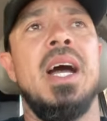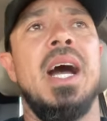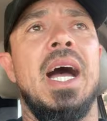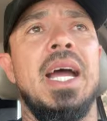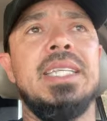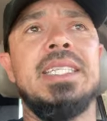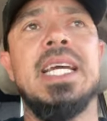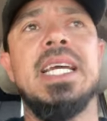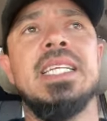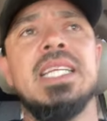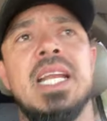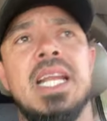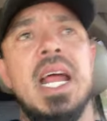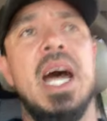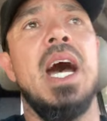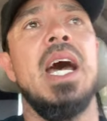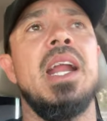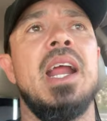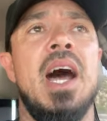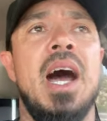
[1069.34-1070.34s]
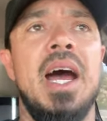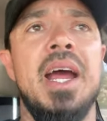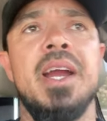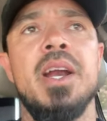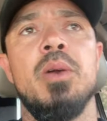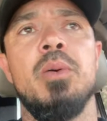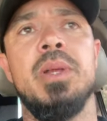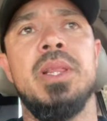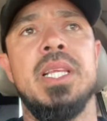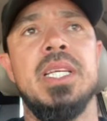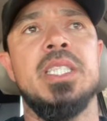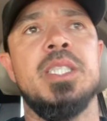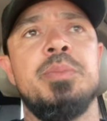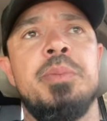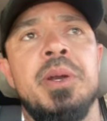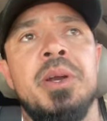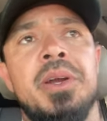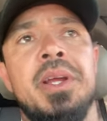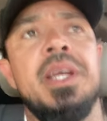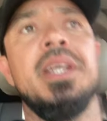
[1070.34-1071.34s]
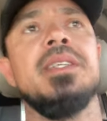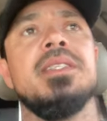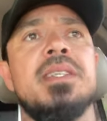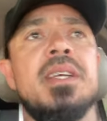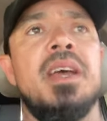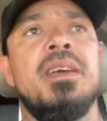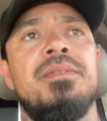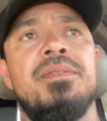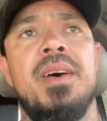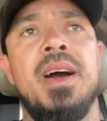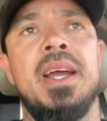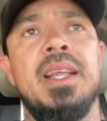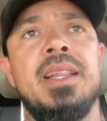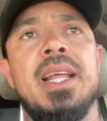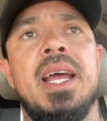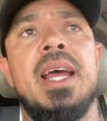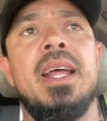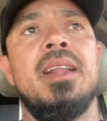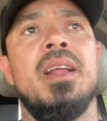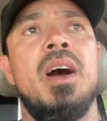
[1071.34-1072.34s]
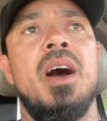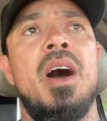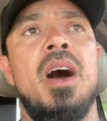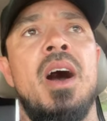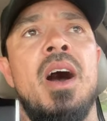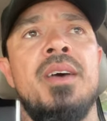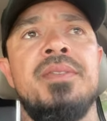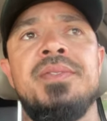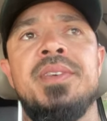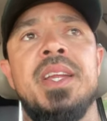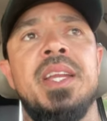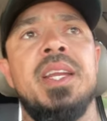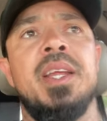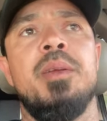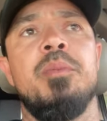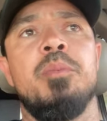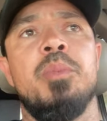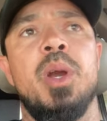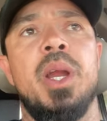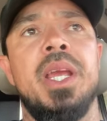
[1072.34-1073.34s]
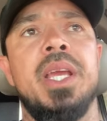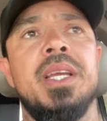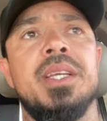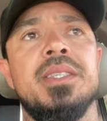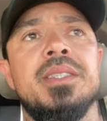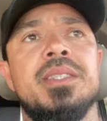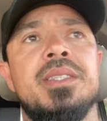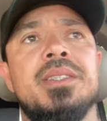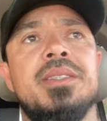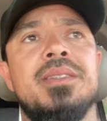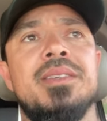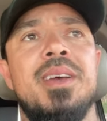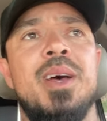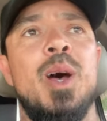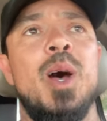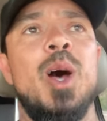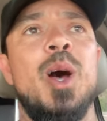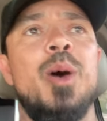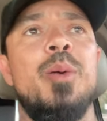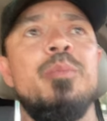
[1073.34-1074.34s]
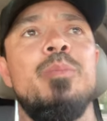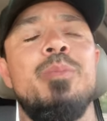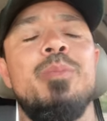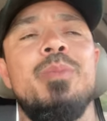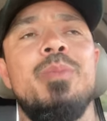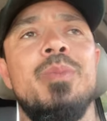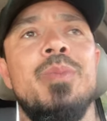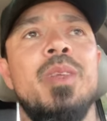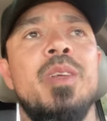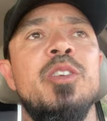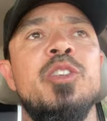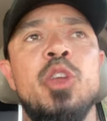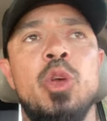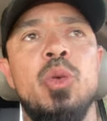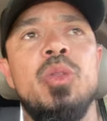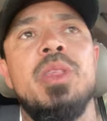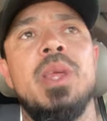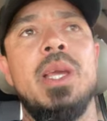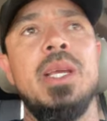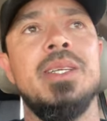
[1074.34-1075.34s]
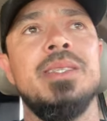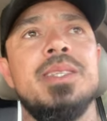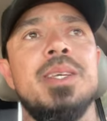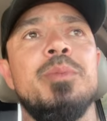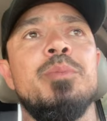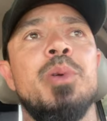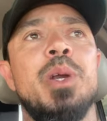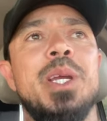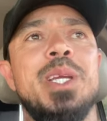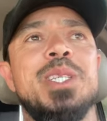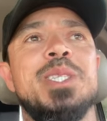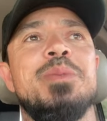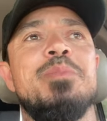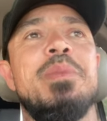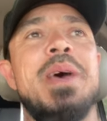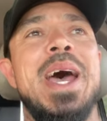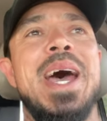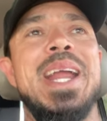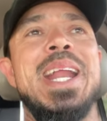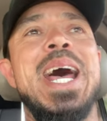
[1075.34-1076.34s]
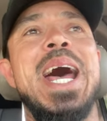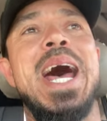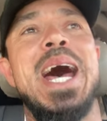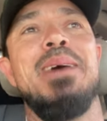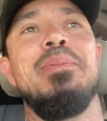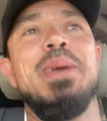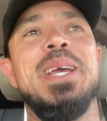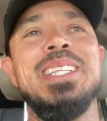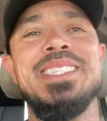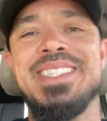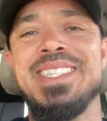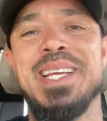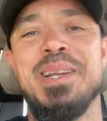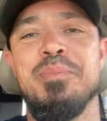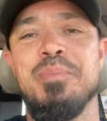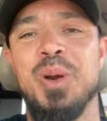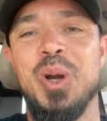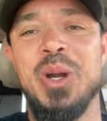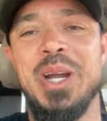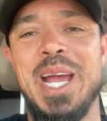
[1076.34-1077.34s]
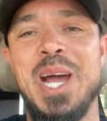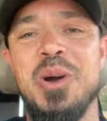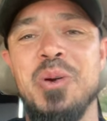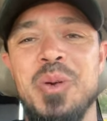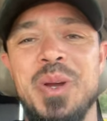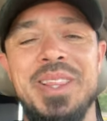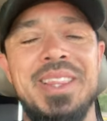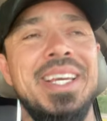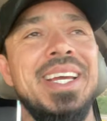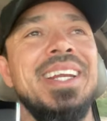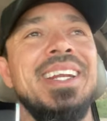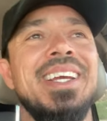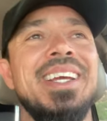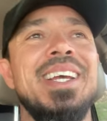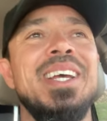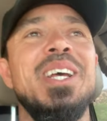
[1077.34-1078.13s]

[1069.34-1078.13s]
I I tend to not hire with experience. I find that often it brings um, two things, it brings bad habits and burnout with it.